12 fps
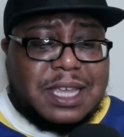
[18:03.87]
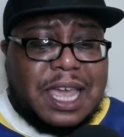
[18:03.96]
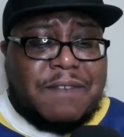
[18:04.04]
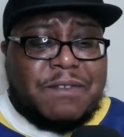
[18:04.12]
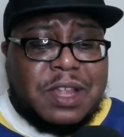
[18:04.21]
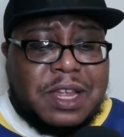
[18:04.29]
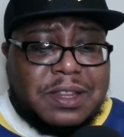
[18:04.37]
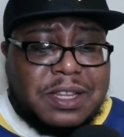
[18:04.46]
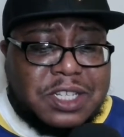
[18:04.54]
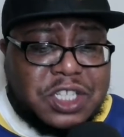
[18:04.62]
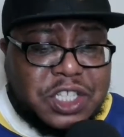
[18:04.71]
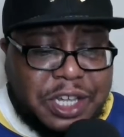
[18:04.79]
have done
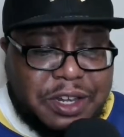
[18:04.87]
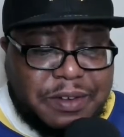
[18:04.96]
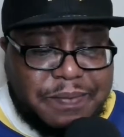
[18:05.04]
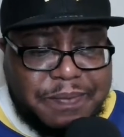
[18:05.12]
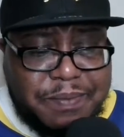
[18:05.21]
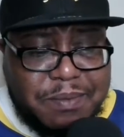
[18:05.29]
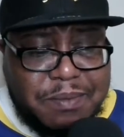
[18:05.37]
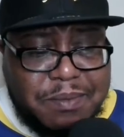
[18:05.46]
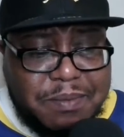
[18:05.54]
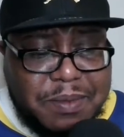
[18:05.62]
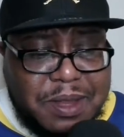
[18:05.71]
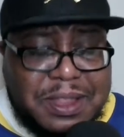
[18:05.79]
this year,
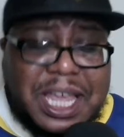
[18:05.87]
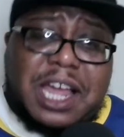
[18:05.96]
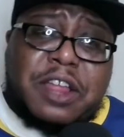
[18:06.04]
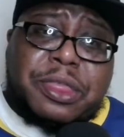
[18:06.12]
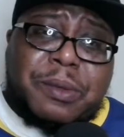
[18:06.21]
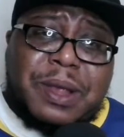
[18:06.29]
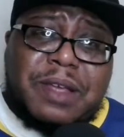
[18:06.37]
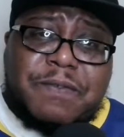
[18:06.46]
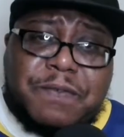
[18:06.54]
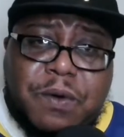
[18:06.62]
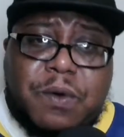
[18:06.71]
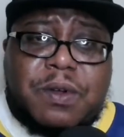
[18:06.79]
they are
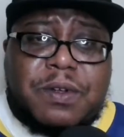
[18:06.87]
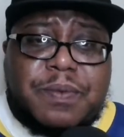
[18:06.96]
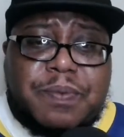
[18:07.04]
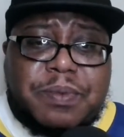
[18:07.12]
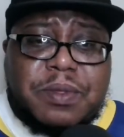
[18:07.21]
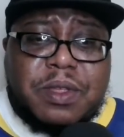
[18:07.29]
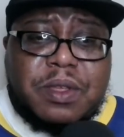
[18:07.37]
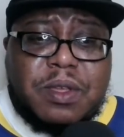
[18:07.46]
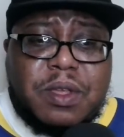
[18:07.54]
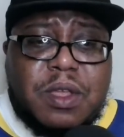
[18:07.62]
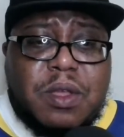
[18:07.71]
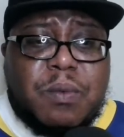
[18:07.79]
3-4.
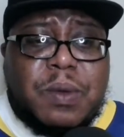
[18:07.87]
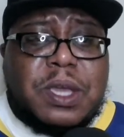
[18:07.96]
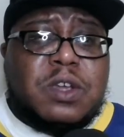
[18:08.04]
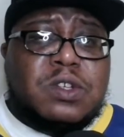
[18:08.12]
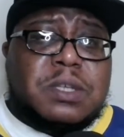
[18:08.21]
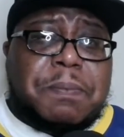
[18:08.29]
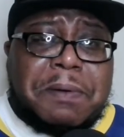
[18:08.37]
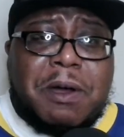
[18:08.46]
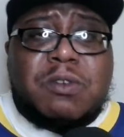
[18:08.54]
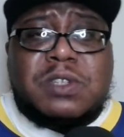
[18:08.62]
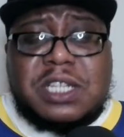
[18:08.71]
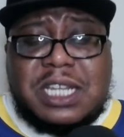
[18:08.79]
When you
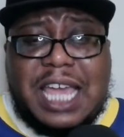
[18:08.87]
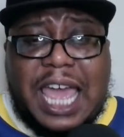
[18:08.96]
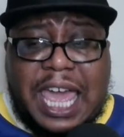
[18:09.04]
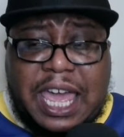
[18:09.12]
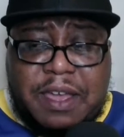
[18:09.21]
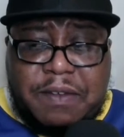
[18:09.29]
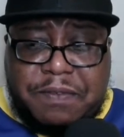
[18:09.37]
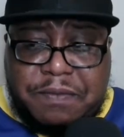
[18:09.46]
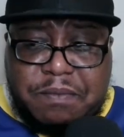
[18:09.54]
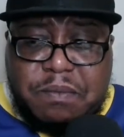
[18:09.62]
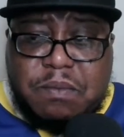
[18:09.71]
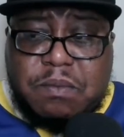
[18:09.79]
supposedly have,
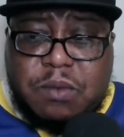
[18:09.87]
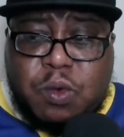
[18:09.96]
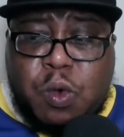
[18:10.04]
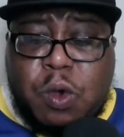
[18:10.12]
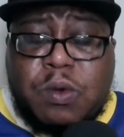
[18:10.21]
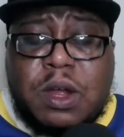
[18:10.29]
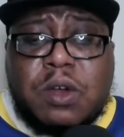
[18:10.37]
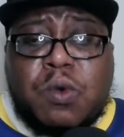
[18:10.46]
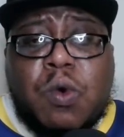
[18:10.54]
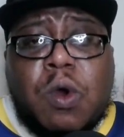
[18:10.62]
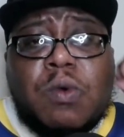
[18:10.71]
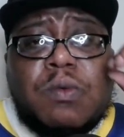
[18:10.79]
quote
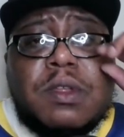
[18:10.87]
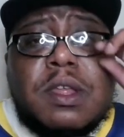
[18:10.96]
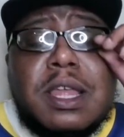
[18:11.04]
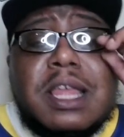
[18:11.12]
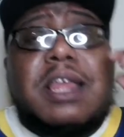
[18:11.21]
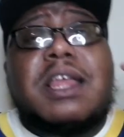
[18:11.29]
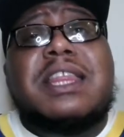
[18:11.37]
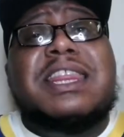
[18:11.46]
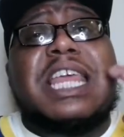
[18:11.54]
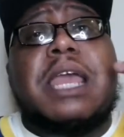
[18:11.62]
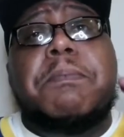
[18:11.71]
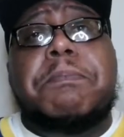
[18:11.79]
unquote,
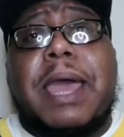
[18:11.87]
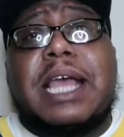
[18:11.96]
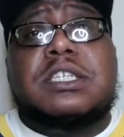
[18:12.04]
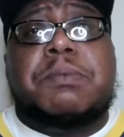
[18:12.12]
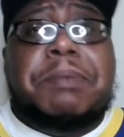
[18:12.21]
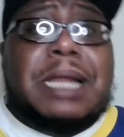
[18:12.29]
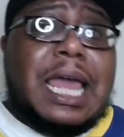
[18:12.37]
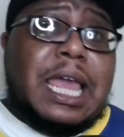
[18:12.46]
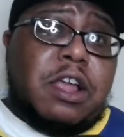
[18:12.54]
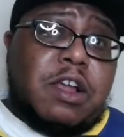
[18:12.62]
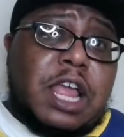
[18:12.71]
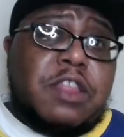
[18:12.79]
the best
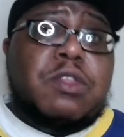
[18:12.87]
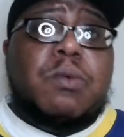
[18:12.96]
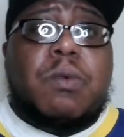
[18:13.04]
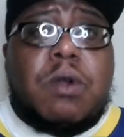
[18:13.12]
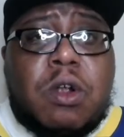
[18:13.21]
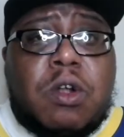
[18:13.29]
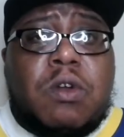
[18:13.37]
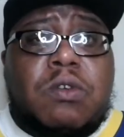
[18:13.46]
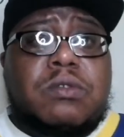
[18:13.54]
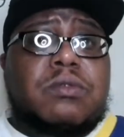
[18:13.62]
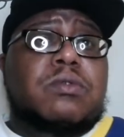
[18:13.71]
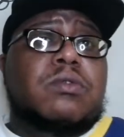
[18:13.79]
player in the world
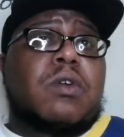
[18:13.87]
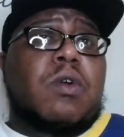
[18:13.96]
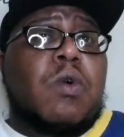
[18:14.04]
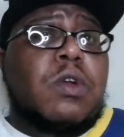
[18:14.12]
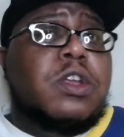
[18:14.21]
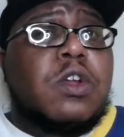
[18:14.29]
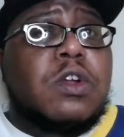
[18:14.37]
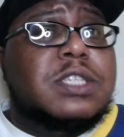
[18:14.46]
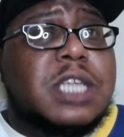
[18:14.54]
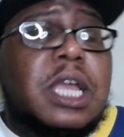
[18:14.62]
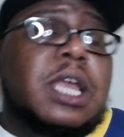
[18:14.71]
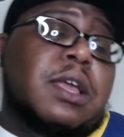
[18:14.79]
on your
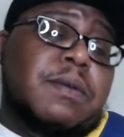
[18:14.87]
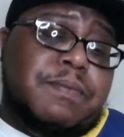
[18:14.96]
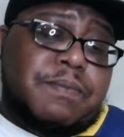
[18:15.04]
team.